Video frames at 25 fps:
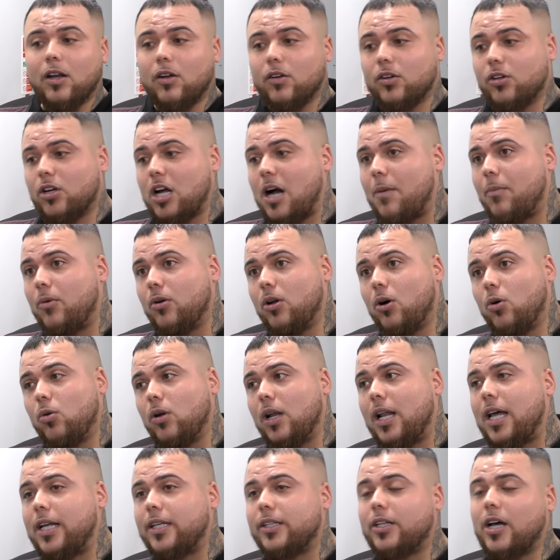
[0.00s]
And then a couple
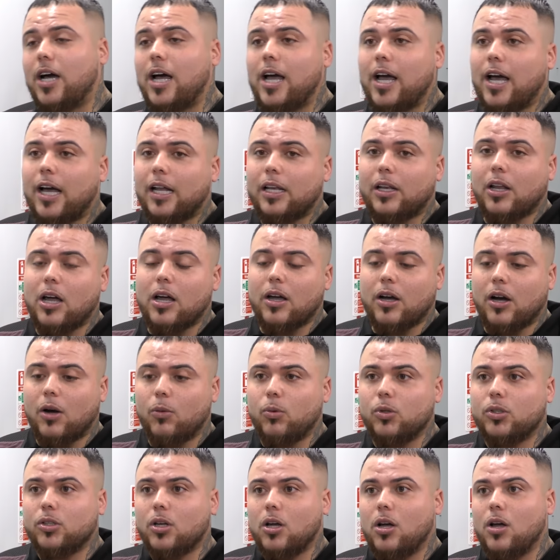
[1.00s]
older lads that I had, like
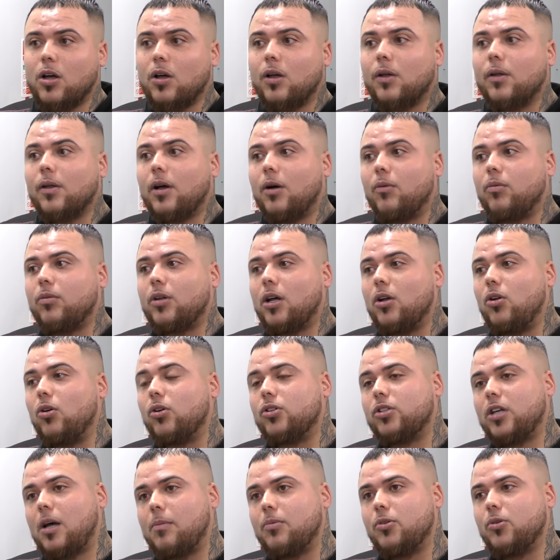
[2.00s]
I was, uh, I
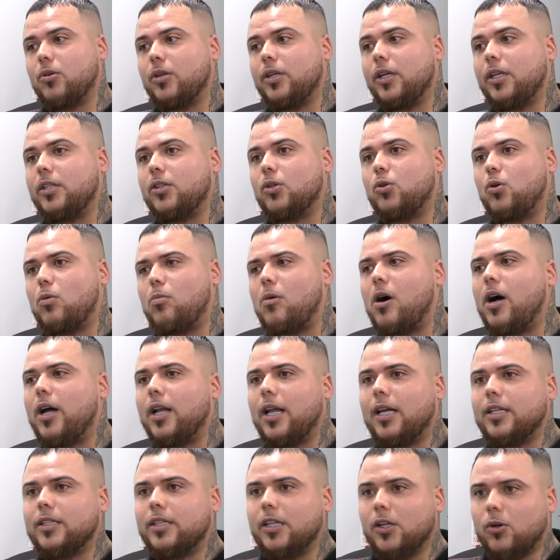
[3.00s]
looked up to a geezer called
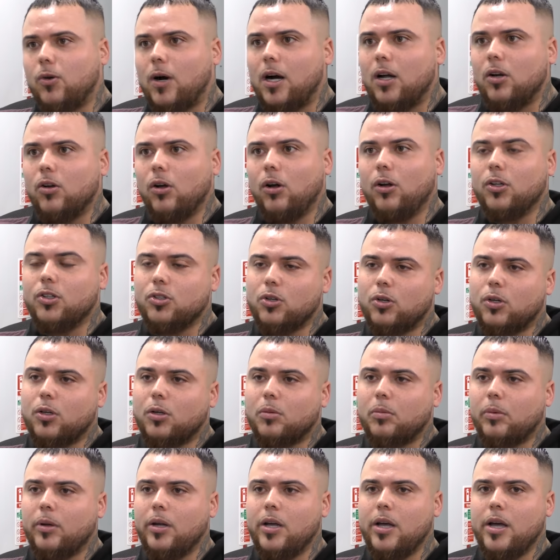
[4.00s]
Martin Asley quite a lot at
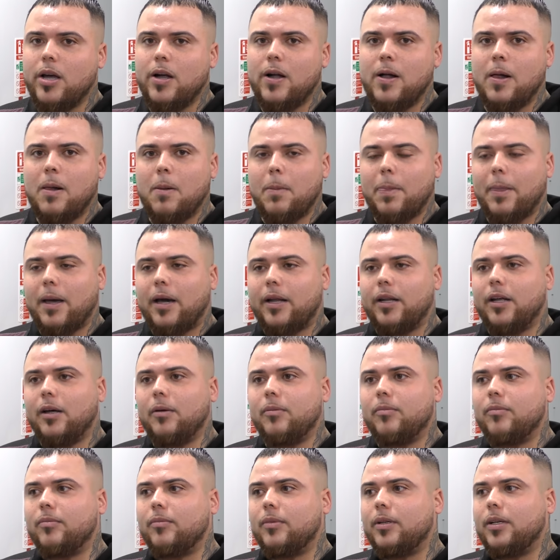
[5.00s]
Tottenham, and
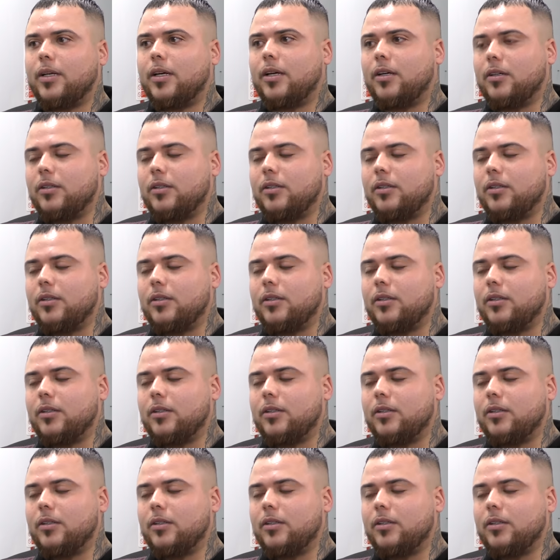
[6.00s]
um,